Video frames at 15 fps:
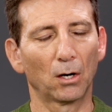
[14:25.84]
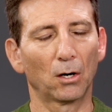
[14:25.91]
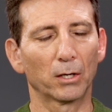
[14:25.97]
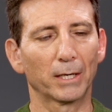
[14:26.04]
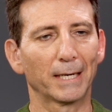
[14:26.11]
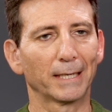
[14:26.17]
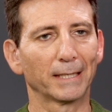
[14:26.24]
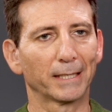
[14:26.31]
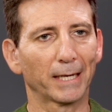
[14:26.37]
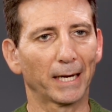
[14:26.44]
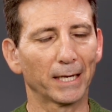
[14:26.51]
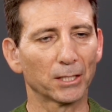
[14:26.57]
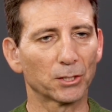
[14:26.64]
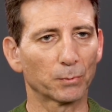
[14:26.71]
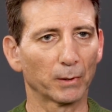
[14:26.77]
an
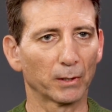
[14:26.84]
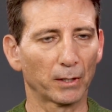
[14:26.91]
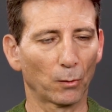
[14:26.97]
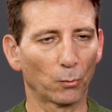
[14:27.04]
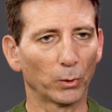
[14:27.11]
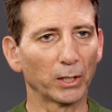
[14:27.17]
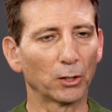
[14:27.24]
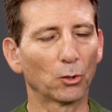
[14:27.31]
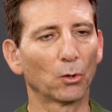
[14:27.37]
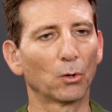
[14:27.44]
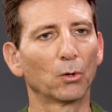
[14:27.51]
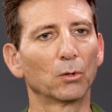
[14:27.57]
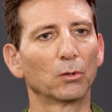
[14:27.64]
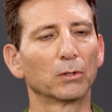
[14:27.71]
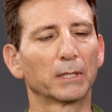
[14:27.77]
engagement that we
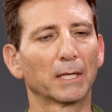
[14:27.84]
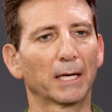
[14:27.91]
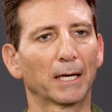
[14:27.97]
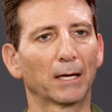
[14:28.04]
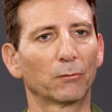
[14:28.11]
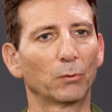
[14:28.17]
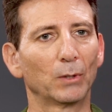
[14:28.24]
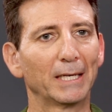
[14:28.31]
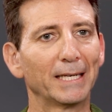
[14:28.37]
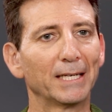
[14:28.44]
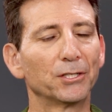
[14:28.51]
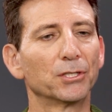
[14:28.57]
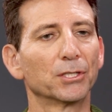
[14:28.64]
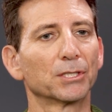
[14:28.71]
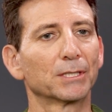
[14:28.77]
called
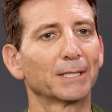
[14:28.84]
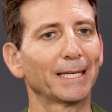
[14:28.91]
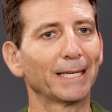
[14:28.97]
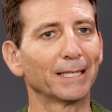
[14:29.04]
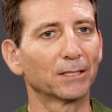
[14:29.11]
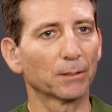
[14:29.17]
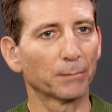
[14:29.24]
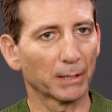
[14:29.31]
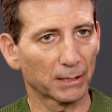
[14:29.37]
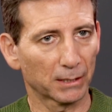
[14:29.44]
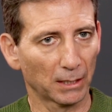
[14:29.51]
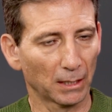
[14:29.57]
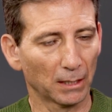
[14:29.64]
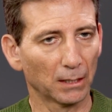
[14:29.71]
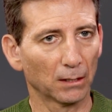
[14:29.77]
religious
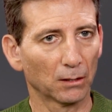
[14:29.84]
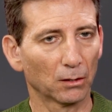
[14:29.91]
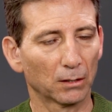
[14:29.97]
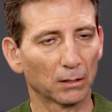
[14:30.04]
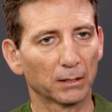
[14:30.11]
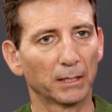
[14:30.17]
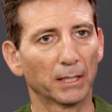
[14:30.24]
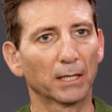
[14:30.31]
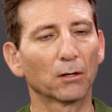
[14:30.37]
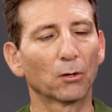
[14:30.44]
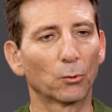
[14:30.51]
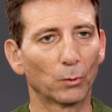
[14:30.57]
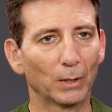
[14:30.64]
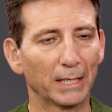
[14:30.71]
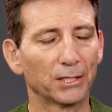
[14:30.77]
intimacy, or
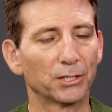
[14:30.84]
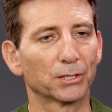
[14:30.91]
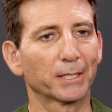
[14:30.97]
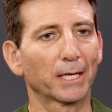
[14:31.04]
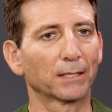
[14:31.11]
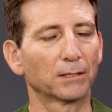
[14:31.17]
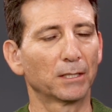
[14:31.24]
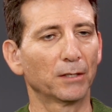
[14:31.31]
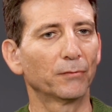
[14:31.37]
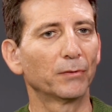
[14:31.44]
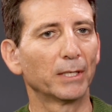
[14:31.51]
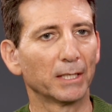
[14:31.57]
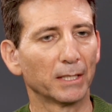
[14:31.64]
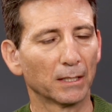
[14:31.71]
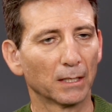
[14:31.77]
religious
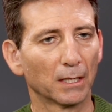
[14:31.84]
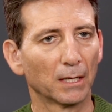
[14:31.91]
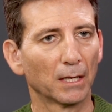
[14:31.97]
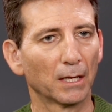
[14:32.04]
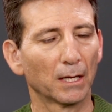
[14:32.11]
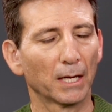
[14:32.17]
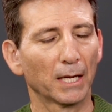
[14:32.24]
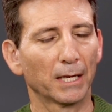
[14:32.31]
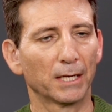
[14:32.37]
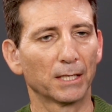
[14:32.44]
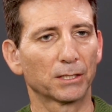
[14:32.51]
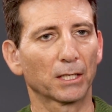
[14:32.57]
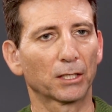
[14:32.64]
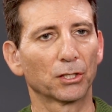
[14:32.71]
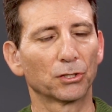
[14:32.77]
activity, it
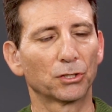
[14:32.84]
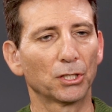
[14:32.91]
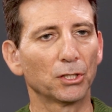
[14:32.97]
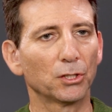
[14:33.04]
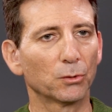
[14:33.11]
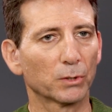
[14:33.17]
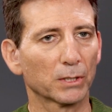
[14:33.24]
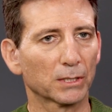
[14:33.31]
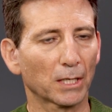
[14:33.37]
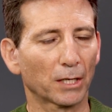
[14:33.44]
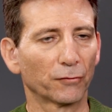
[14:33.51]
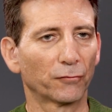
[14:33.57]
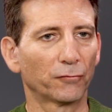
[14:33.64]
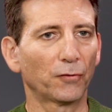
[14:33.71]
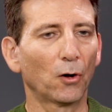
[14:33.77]
is a continuous
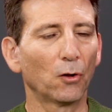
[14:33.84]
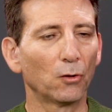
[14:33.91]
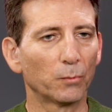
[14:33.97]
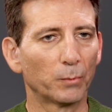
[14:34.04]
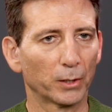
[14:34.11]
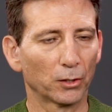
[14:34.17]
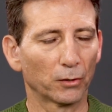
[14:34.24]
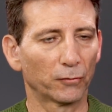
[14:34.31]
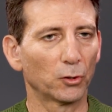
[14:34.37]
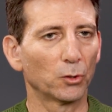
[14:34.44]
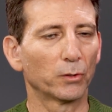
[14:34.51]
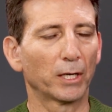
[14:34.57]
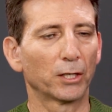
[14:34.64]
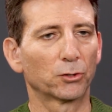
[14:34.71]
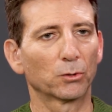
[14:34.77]
unfoldment of who
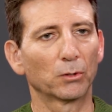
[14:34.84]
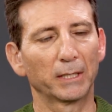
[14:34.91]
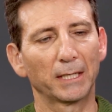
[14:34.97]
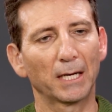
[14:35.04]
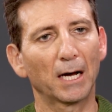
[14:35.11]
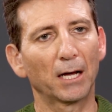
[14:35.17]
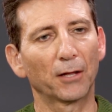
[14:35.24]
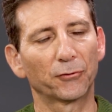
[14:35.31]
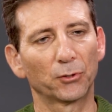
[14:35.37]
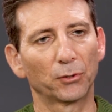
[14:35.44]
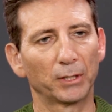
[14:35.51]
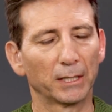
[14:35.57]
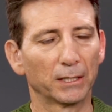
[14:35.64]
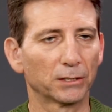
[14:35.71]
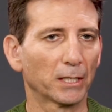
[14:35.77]
they truly are through
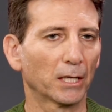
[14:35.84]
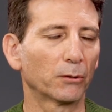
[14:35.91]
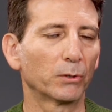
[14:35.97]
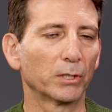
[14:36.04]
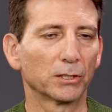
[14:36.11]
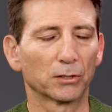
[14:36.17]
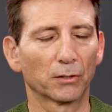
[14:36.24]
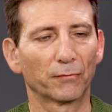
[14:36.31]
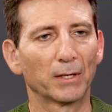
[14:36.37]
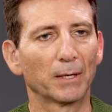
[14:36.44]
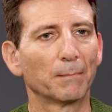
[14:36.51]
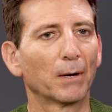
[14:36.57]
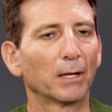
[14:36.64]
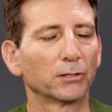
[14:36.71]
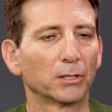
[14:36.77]
the integrities of their
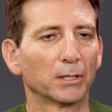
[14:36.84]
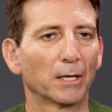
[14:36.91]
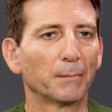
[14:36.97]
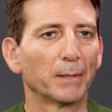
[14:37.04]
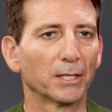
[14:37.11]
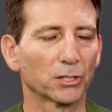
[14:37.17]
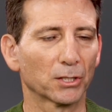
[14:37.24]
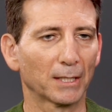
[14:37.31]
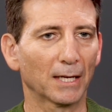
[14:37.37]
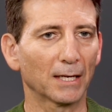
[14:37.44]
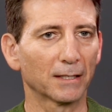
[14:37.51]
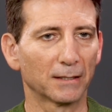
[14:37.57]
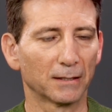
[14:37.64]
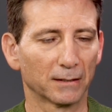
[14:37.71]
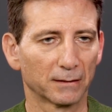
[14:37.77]

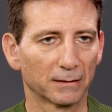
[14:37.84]
multidimensionality.